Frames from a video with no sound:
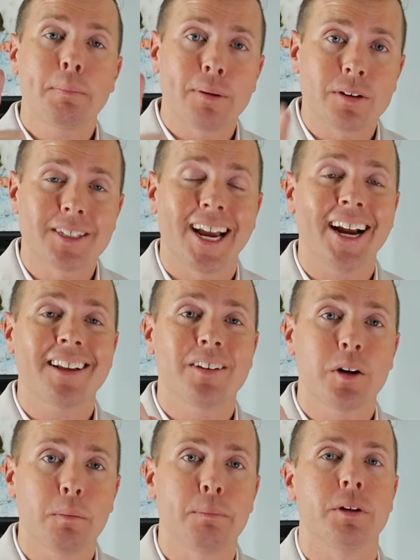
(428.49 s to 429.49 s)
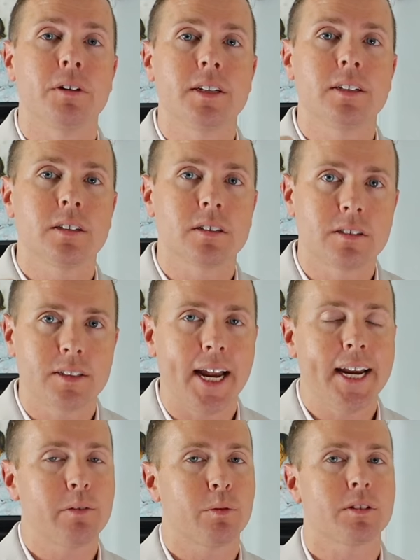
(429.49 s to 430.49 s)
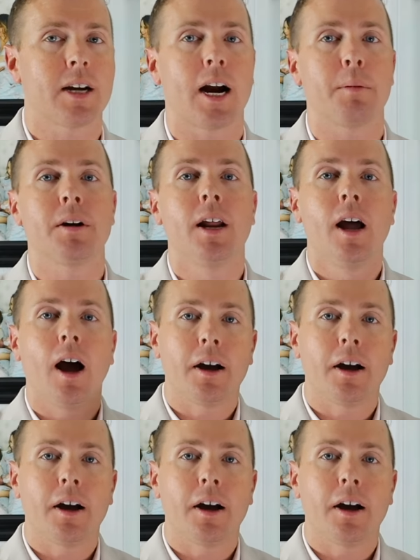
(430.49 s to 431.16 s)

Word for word: to protect their ability to stay in retirement,